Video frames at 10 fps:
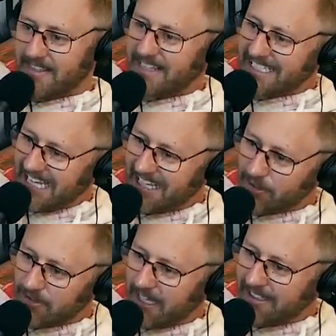ritual, the
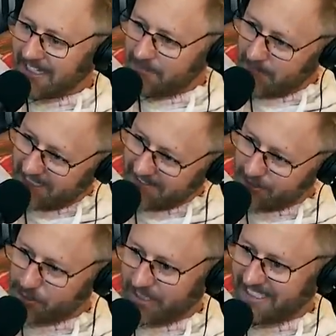candlelight, and making the
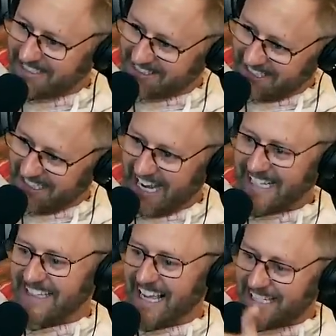drink and sitting. I
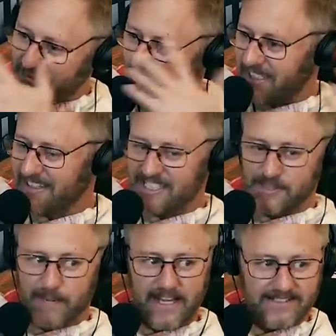like what the
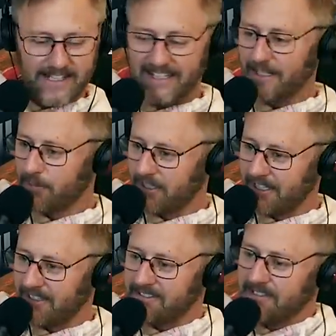space. I like what it is.